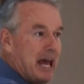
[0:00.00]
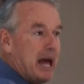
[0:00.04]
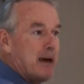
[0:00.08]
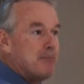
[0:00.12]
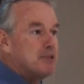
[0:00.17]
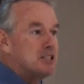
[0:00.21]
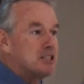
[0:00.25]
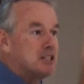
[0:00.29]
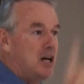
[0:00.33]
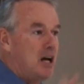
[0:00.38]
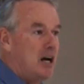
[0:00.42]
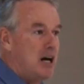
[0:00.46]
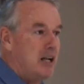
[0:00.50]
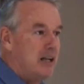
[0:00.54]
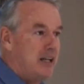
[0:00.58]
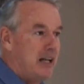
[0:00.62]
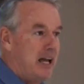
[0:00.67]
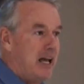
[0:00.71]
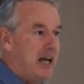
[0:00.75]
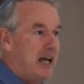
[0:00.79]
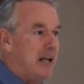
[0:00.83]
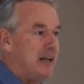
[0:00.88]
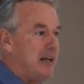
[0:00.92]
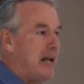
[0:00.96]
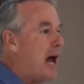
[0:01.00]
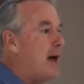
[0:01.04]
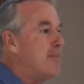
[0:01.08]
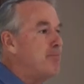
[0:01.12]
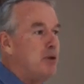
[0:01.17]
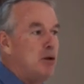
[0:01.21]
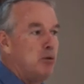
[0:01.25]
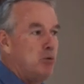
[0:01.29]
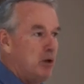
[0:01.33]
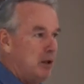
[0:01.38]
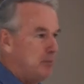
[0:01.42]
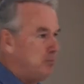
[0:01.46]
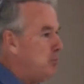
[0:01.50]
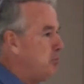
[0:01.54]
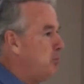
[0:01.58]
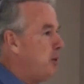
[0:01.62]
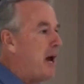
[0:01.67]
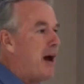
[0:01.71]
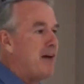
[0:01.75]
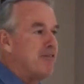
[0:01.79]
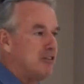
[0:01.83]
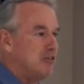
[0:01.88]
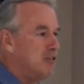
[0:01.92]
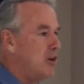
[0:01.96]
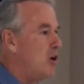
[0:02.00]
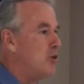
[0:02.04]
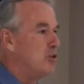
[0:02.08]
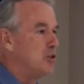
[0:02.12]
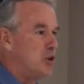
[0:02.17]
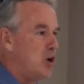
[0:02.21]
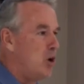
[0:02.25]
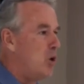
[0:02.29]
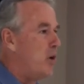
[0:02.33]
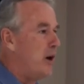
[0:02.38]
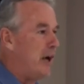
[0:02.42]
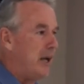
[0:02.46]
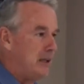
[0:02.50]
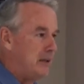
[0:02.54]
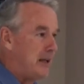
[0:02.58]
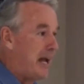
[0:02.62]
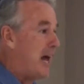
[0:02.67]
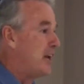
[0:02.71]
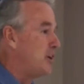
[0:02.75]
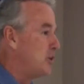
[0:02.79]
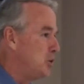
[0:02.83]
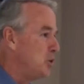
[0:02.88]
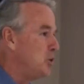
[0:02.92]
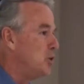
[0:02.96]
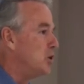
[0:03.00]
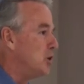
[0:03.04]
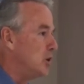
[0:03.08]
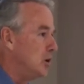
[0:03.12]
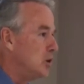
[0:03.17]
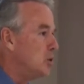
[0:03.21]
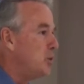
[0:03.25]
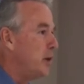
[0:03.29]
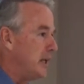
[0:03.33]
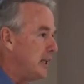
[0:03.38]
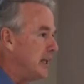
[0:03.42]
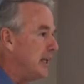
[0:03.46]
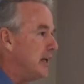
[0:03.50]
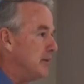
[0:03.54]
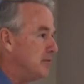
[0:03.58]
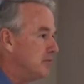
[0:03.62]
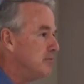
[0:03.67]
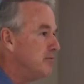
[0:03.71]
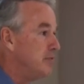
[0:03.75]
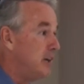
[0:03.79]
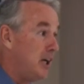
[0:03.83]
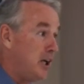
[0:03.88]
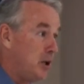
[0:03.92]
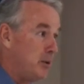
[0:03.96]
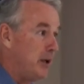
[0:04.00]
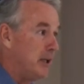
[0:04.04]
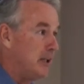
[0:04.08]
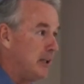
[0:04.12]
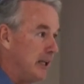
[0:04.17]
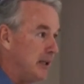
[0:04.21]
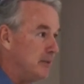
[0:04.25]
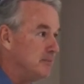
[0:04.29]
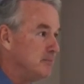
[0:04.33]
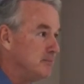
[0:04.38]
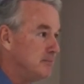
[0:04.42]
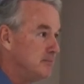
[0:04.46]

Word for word: Amazon and Apple will have their own coin, and Google, quickly, very quickly.